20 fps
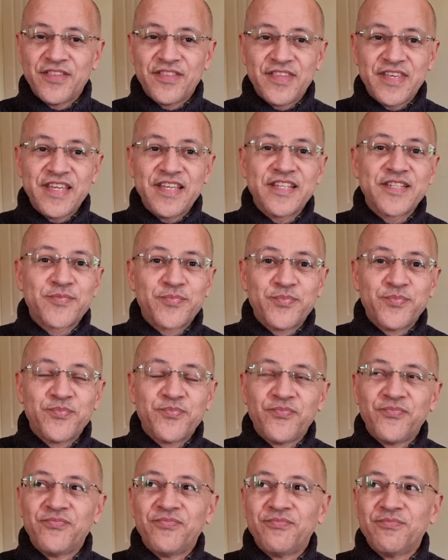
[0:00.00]
these
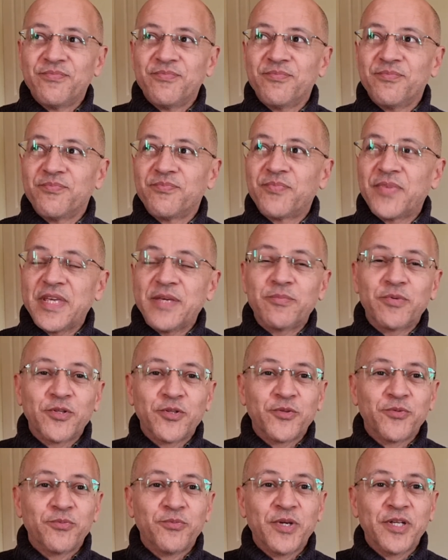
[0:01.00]

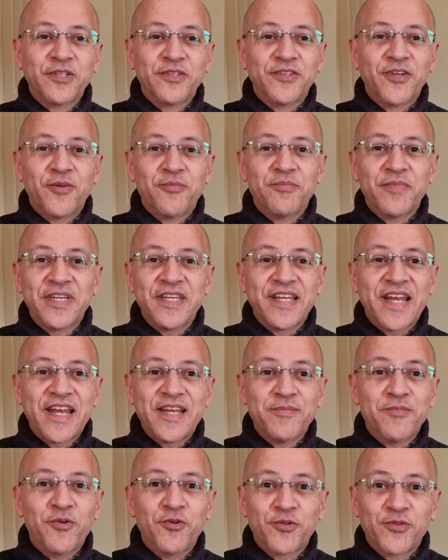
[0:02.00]
people will not mean
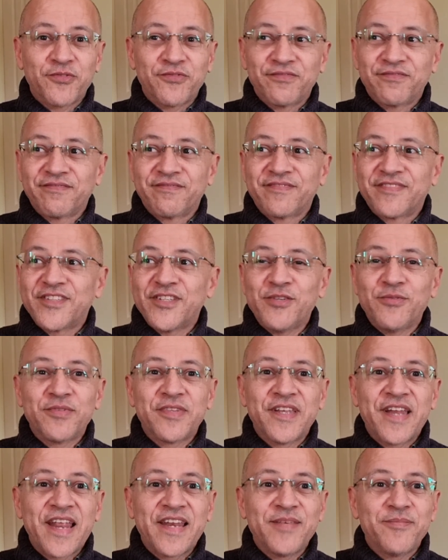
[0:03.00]
any more to you
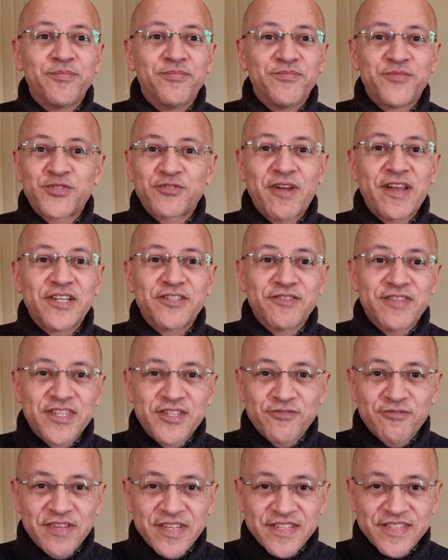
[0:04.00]
than any stranger in
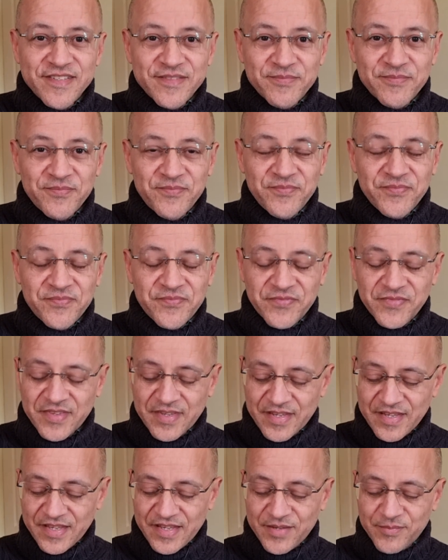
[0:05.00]
the street.
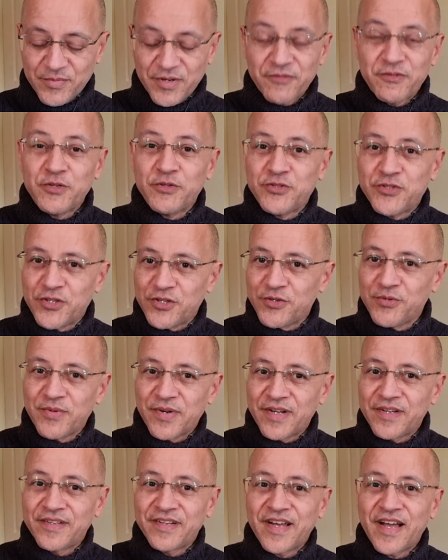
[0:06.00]
But if you
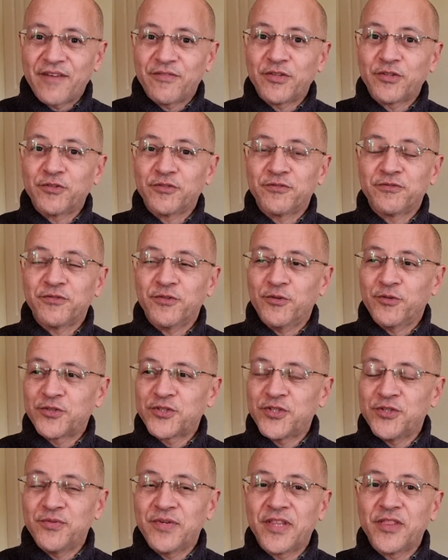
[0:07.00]
do have the good
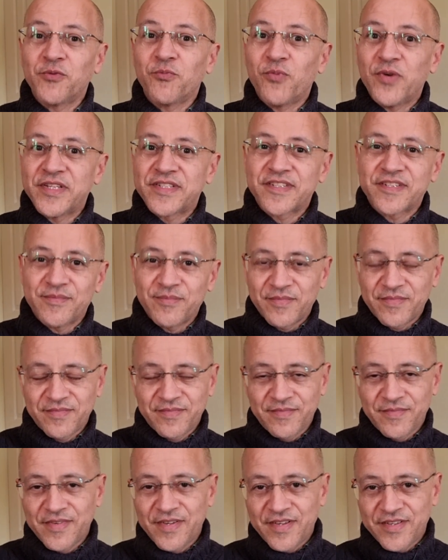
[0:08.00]
fortune and the wisdom
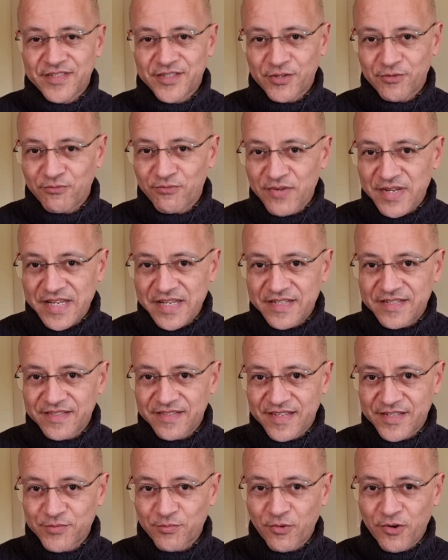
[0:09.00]
to read
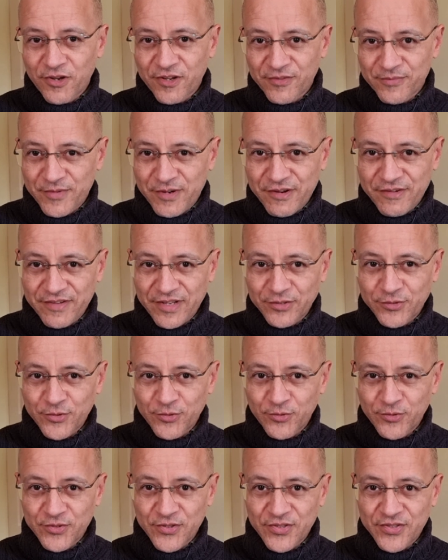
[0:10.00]
this work of Maria
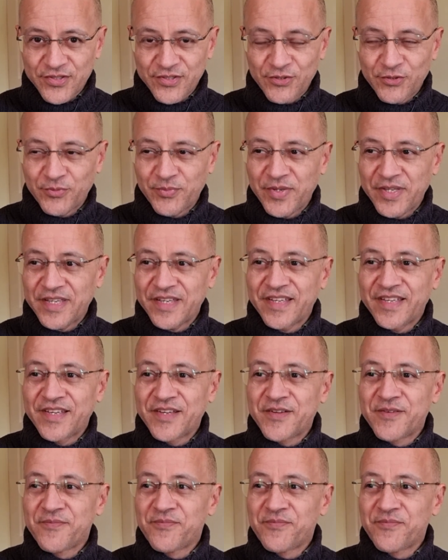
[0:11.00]
Valtorta's, you'll be